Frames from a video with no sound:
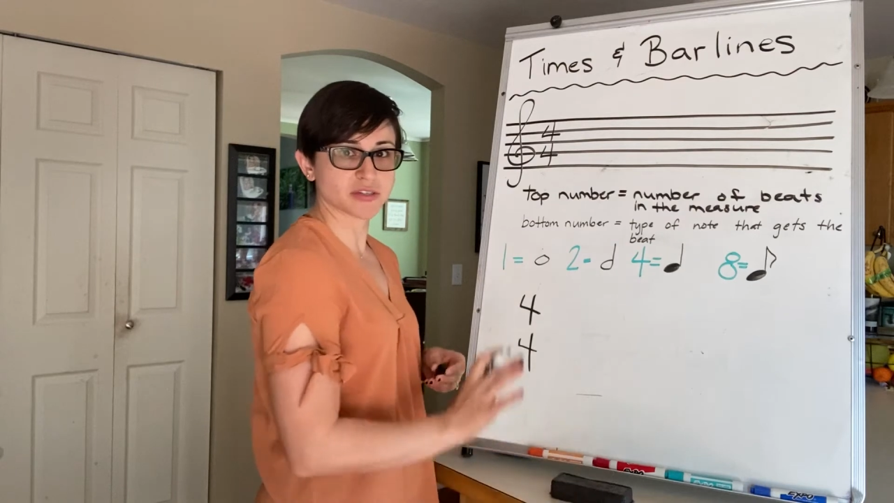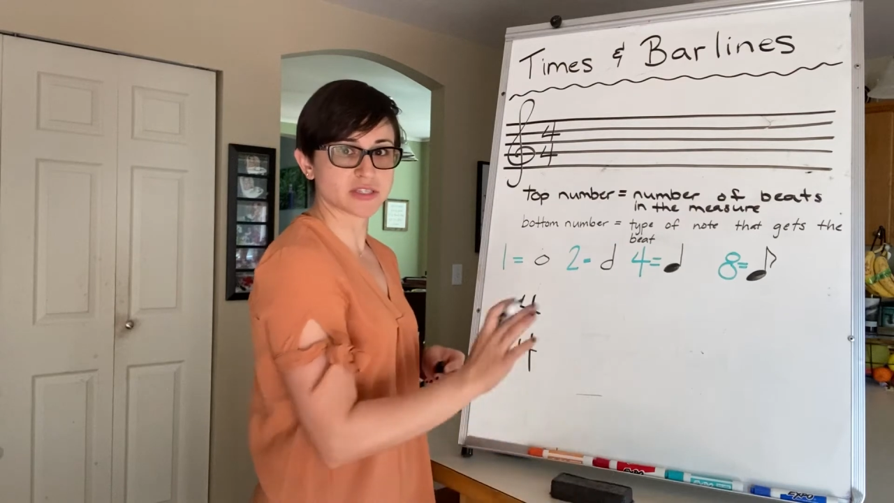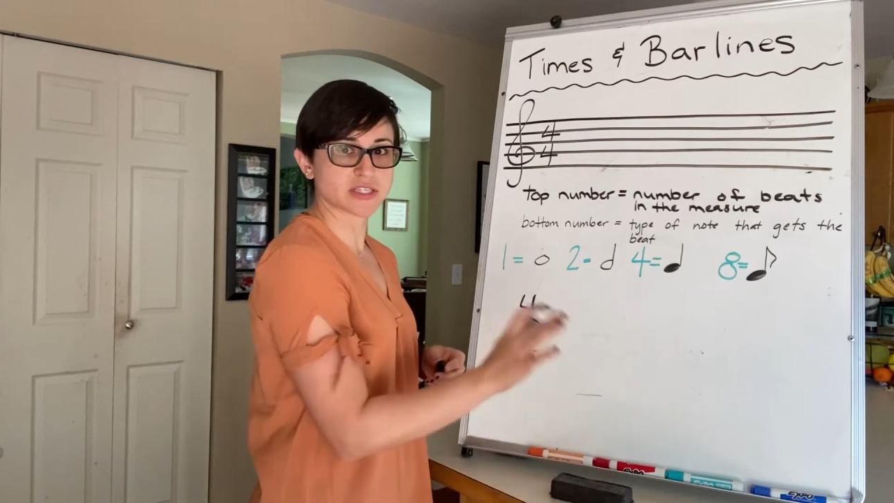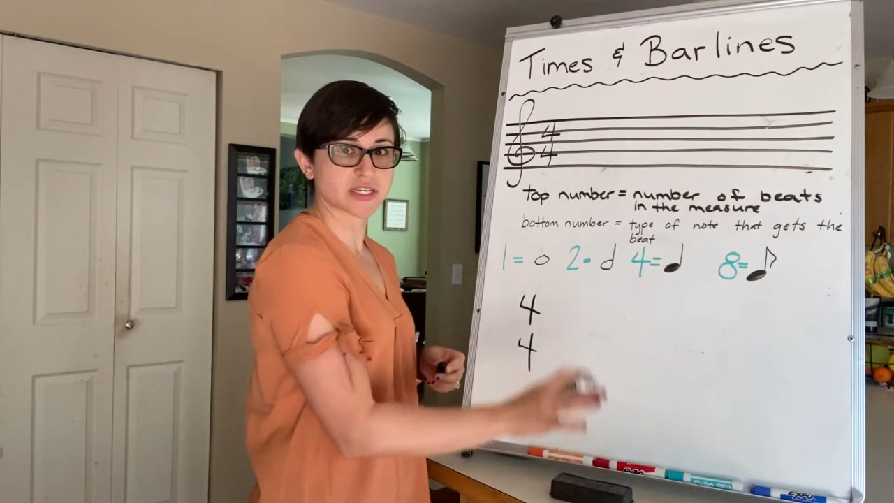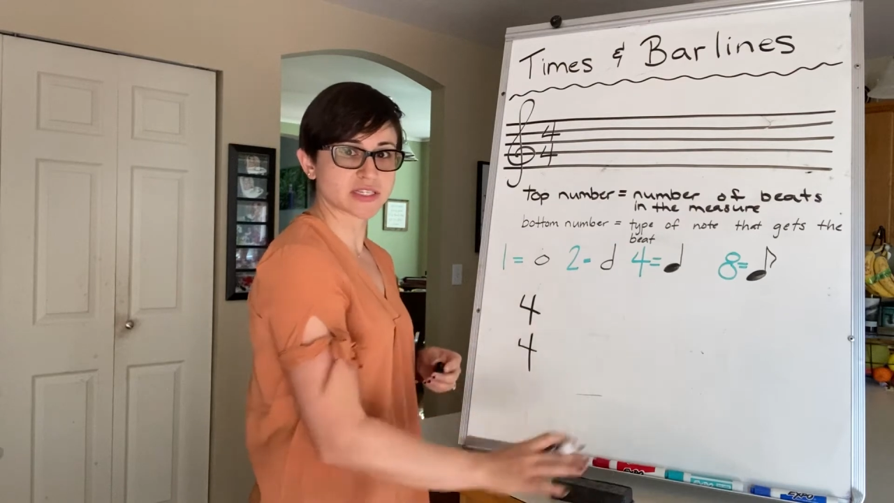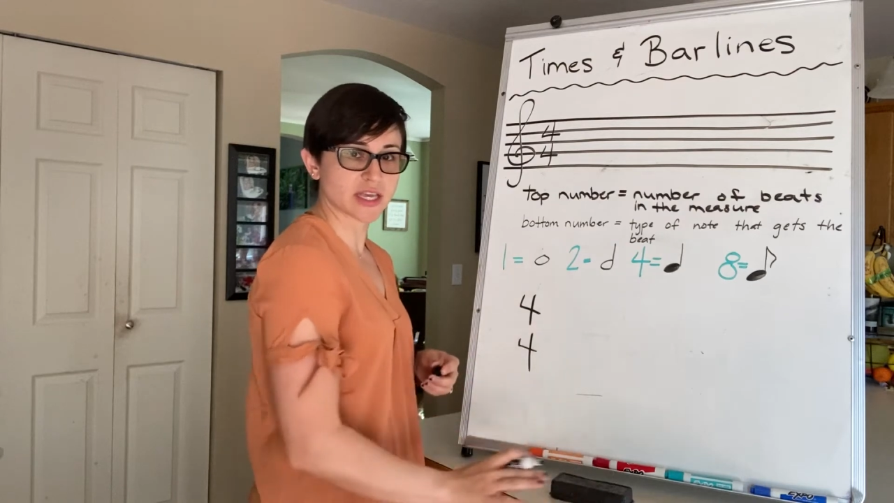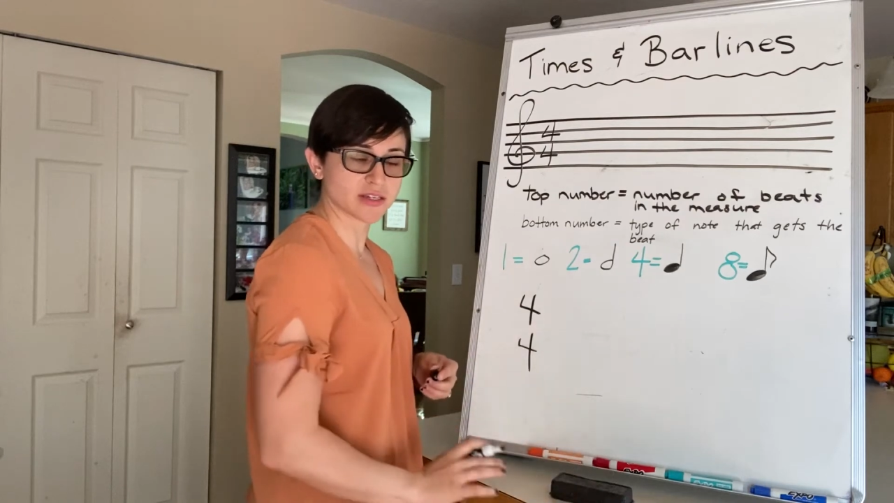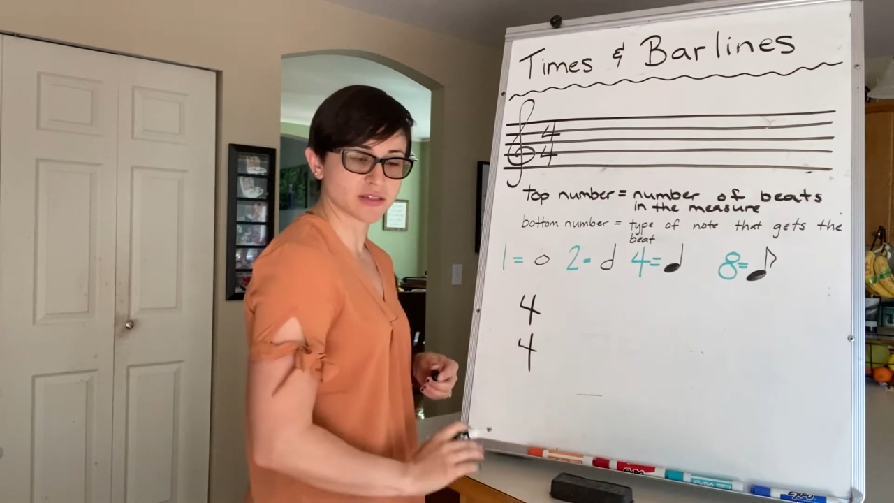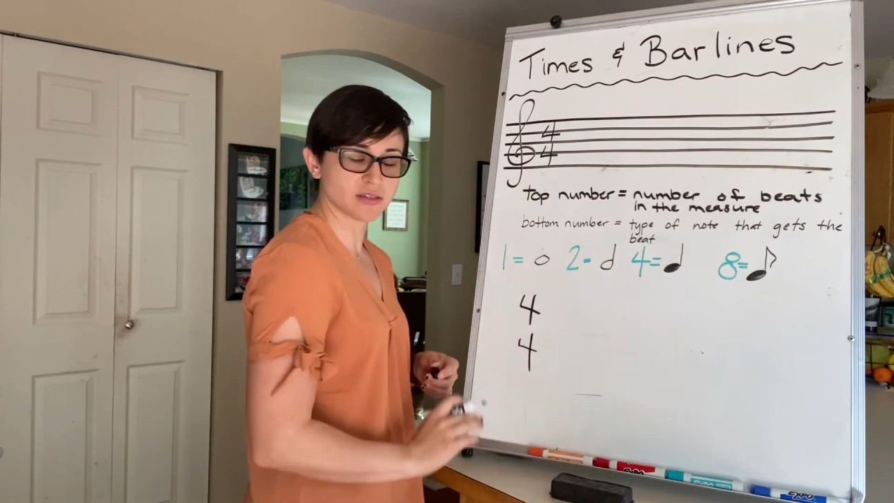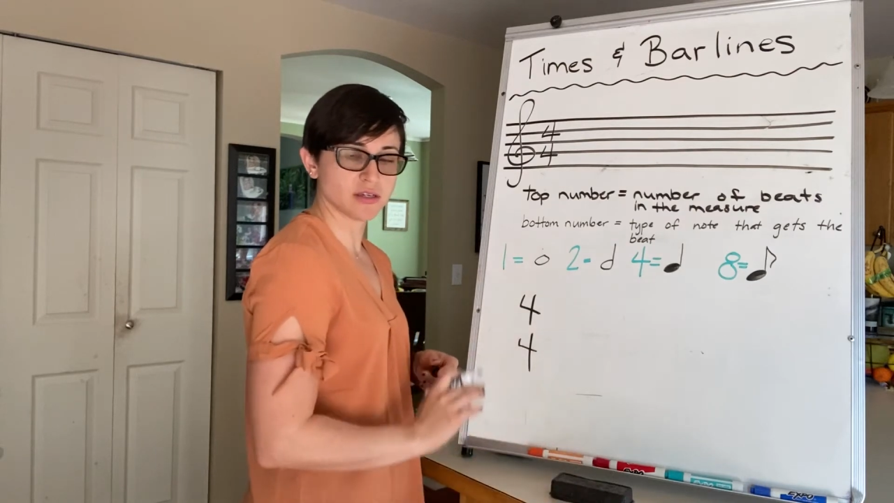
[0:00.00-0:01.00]

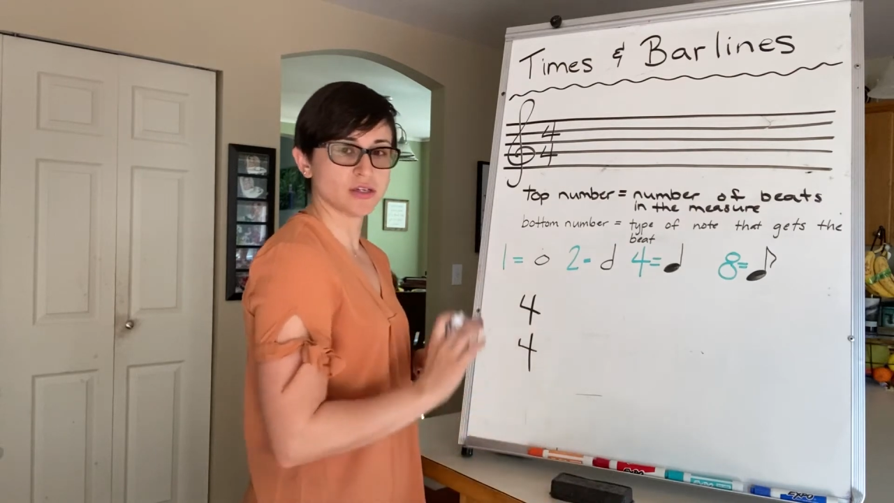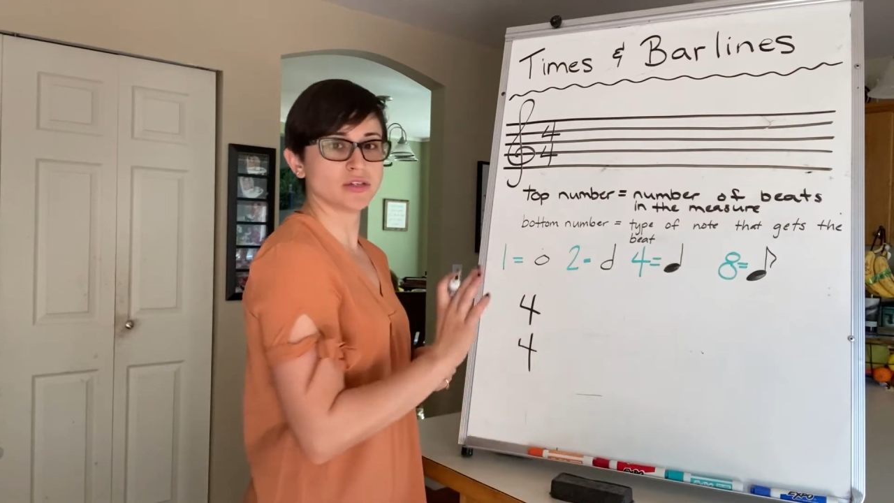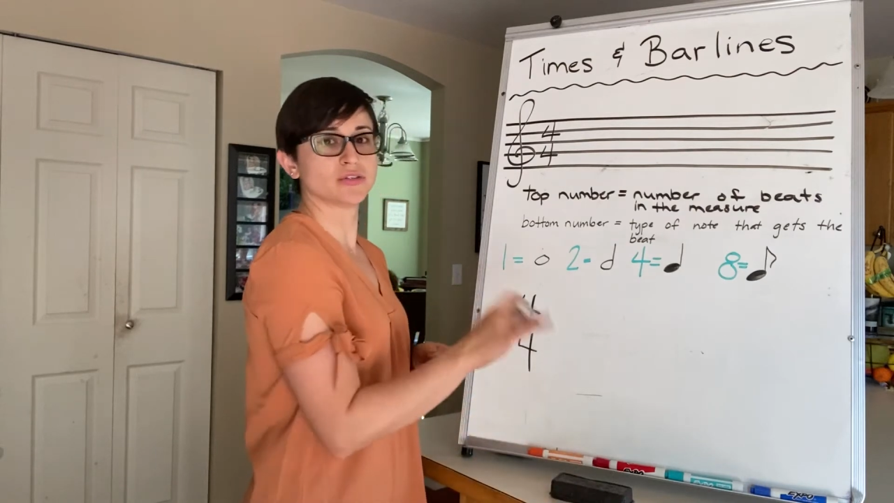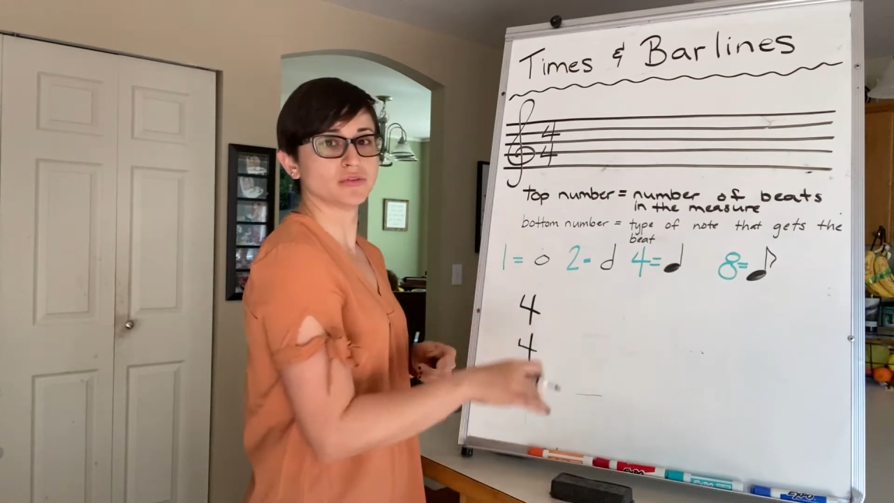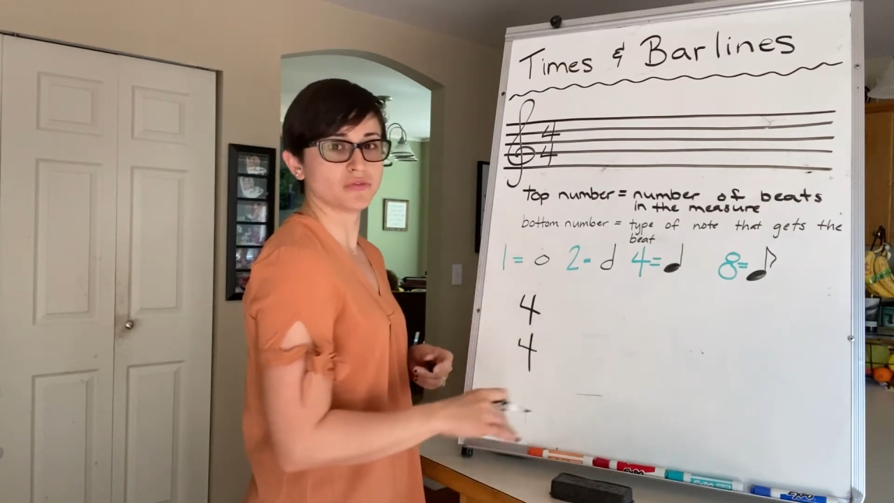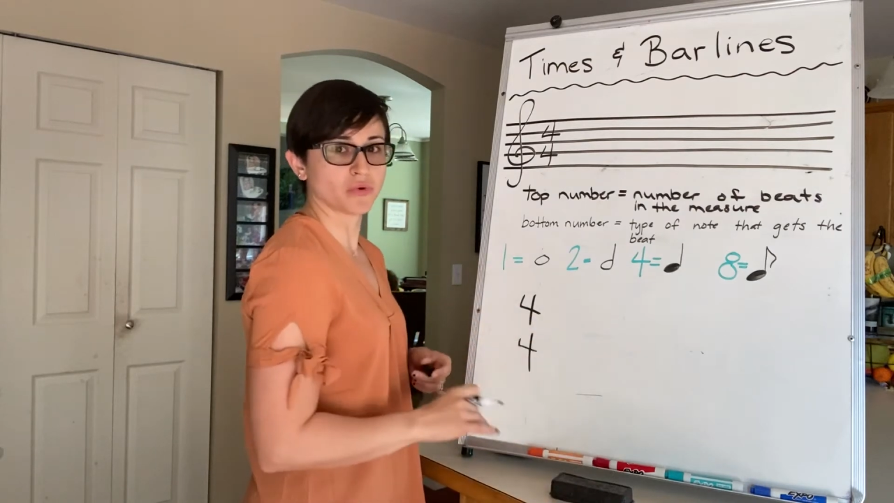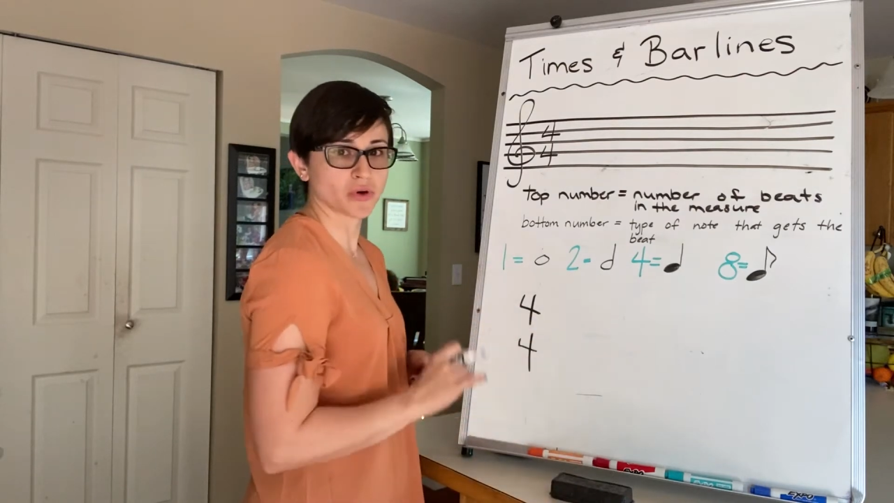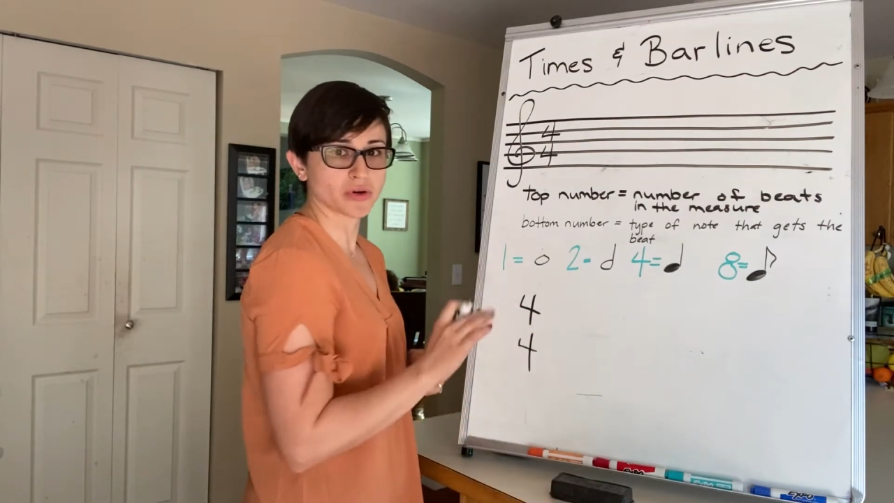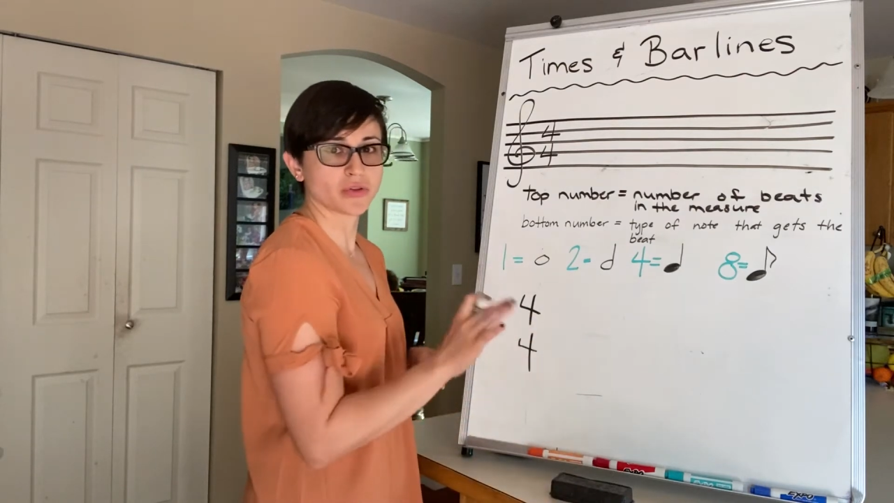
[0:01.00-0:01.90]
6/8, 2/4,